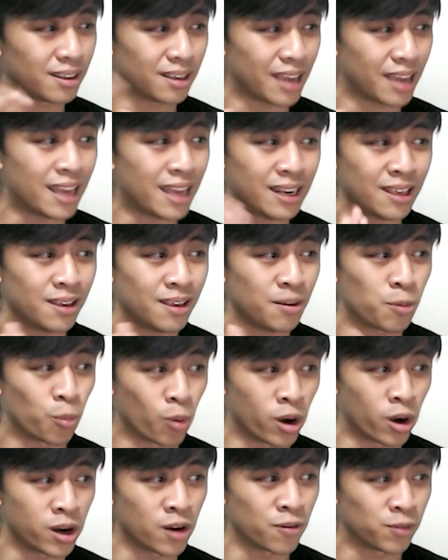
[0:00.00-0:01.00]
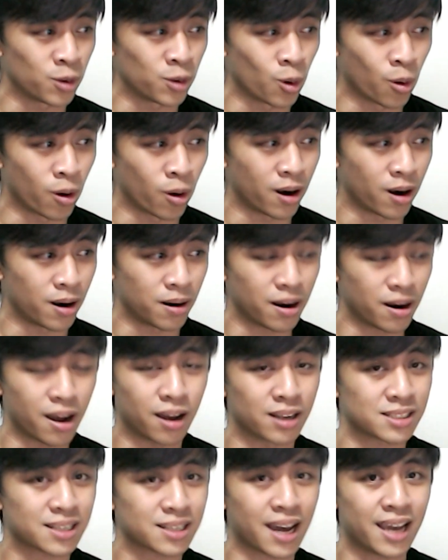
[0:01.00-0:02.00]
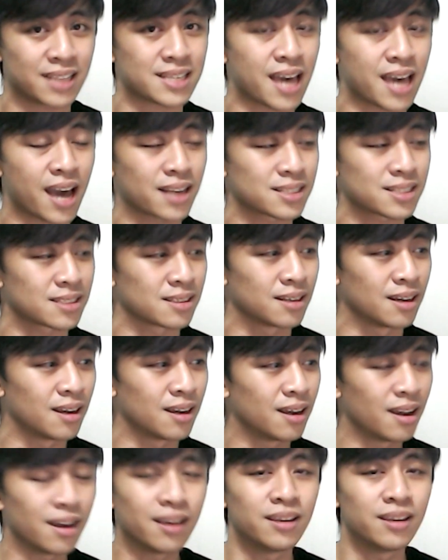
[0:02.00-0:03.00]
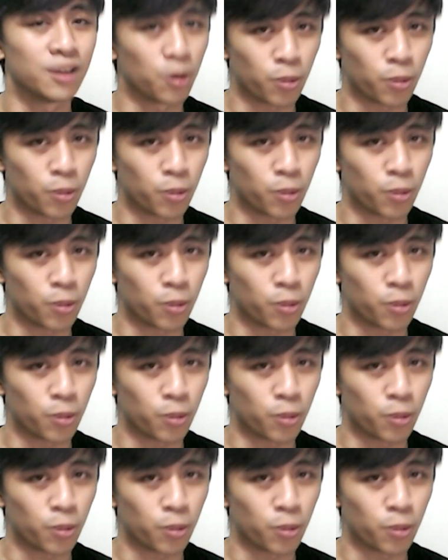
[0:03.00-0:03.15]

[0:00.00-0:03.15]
any one of your Sky attacks, you